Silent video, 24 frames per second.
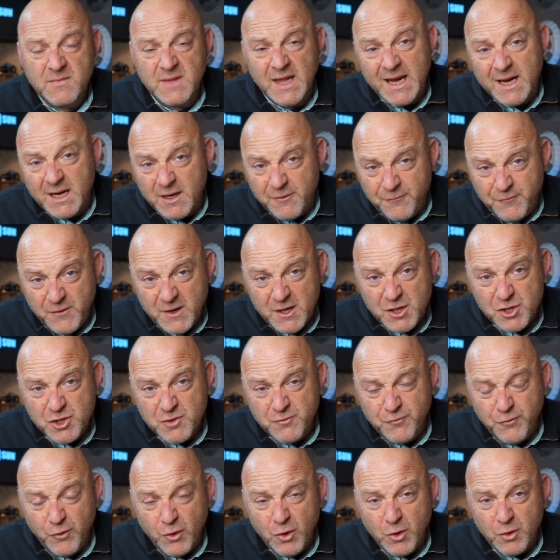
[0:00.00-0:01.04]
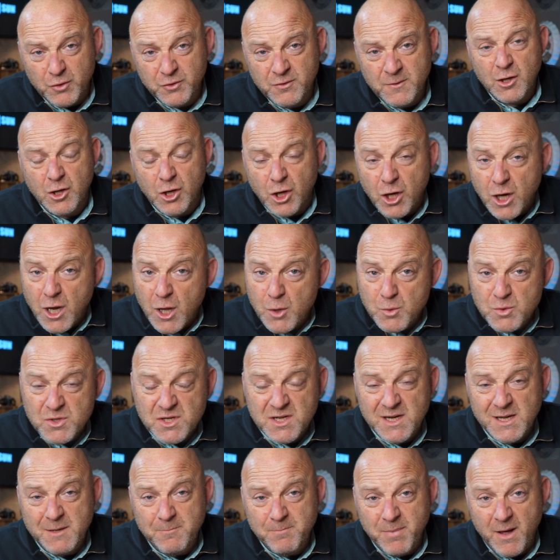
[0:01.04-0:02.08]
They're going to finish 4th,
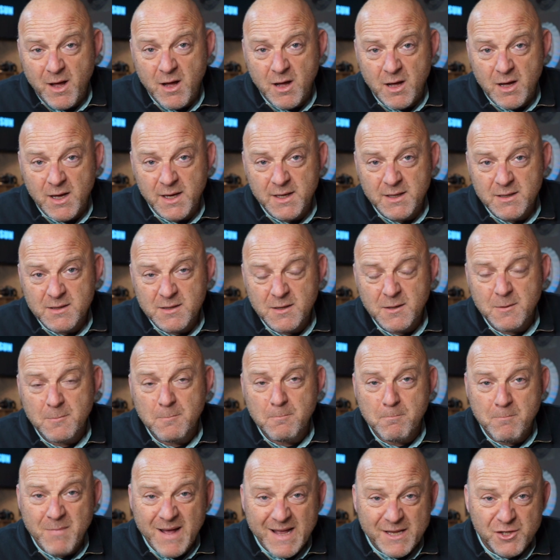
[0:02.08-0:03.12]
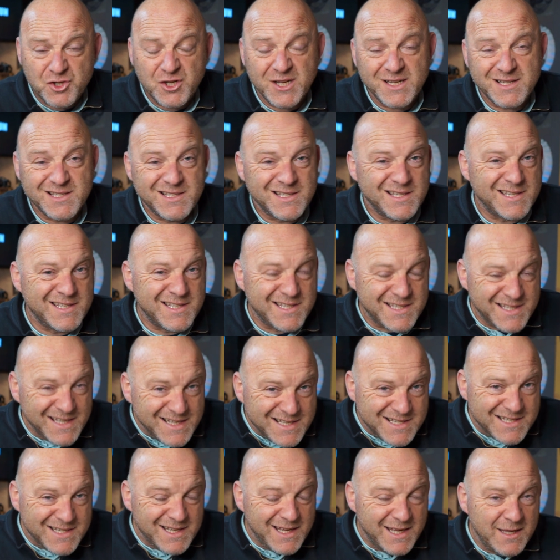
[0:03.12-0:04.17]
closely behind Manchester
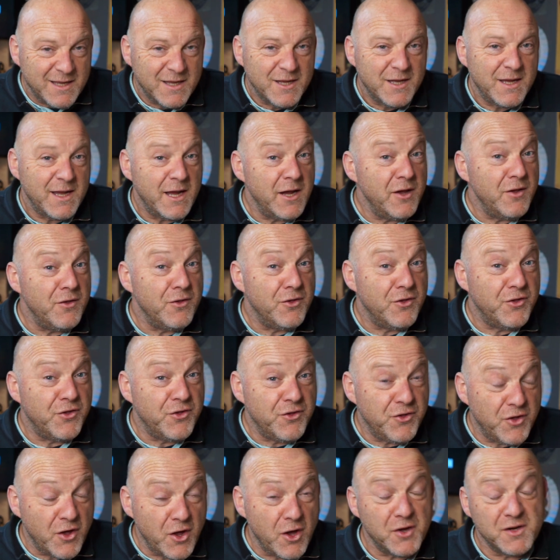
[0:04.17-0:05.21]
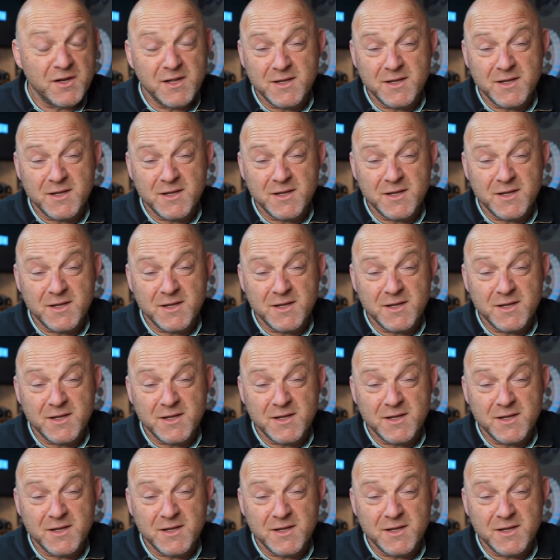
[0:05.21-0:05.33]
City in 3rd.